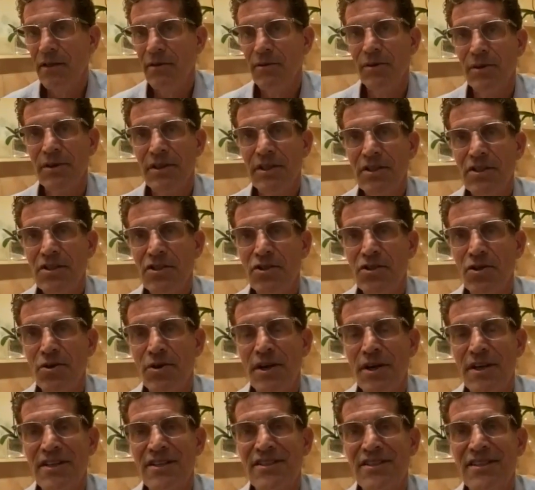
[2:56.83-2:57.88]
Well, this
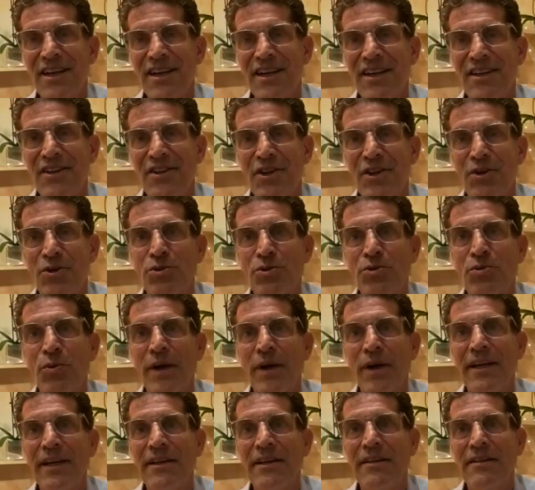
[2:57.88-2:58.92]
story is done in the old
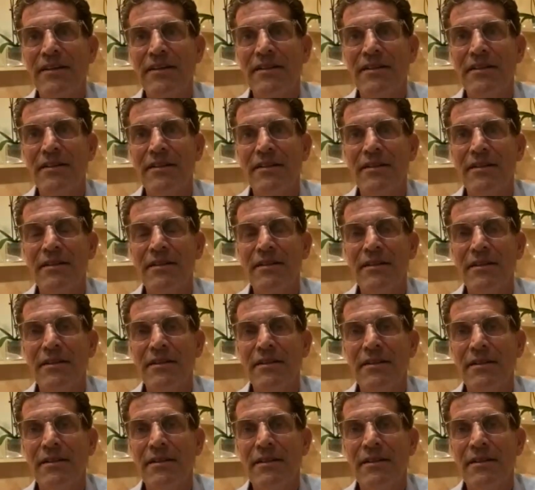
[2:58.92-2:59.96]
way.
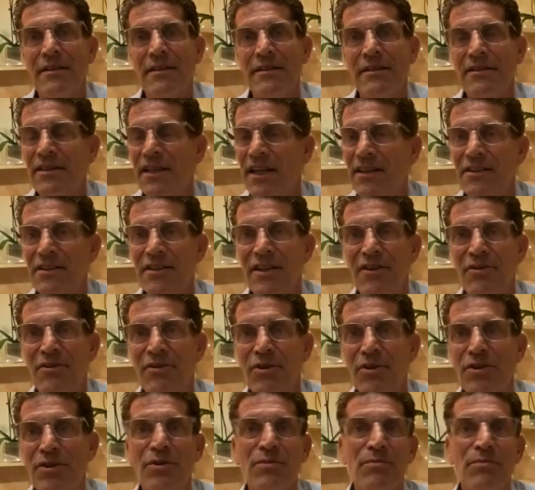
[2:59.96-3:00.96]
It's not done with